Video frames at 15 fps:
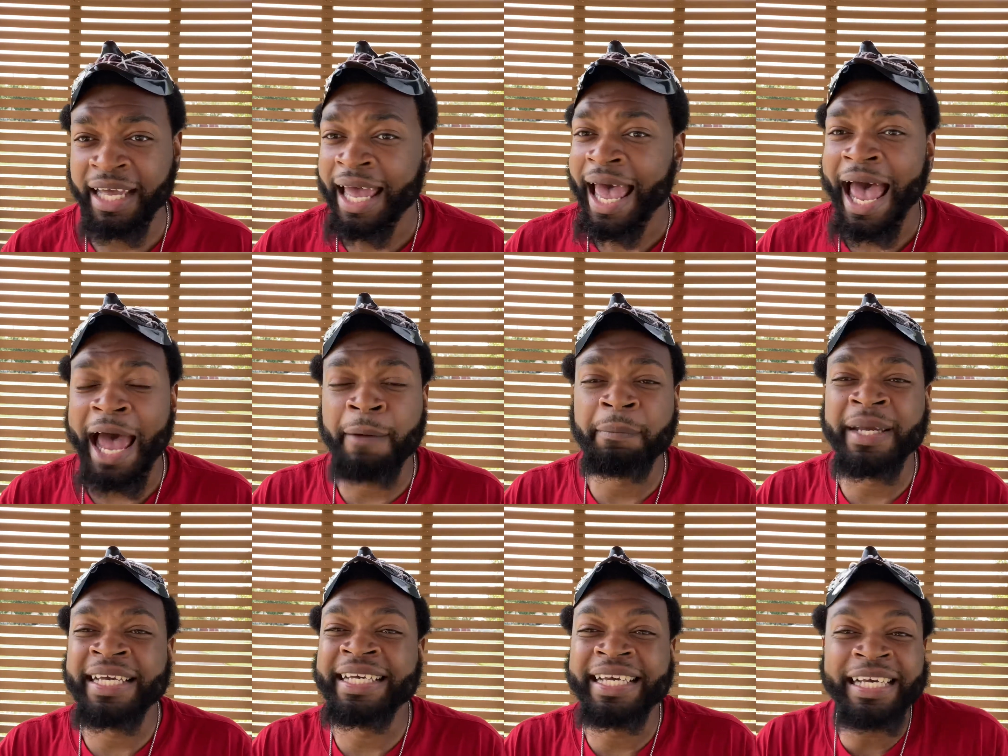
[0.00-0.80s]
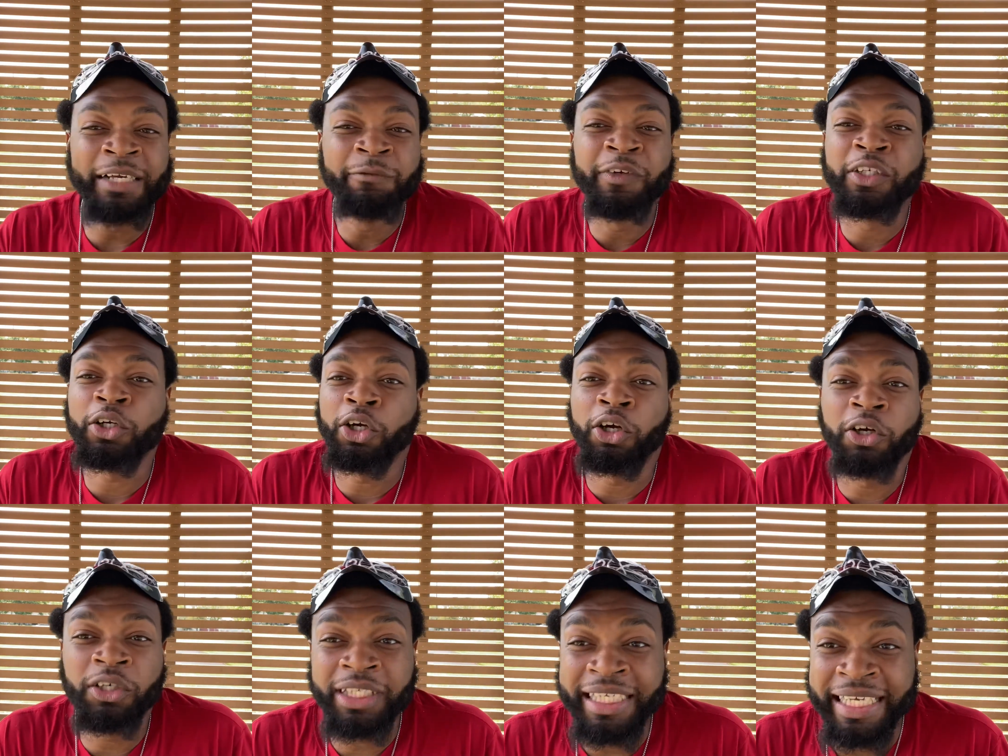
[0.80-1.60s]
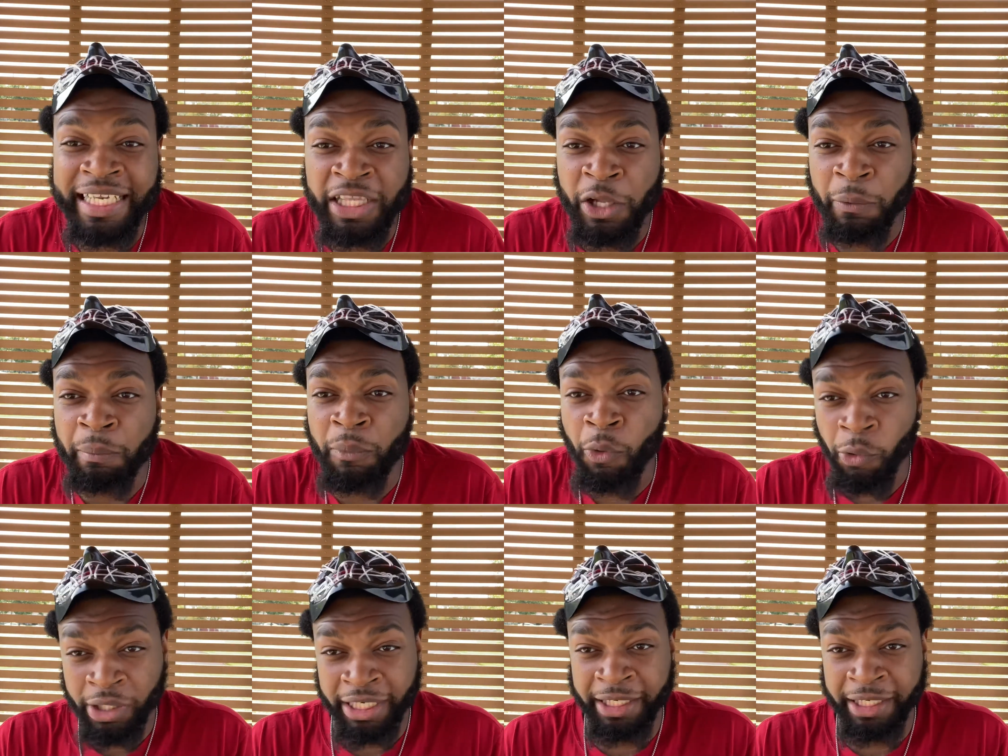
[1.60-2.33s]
I mean, even early in the morning,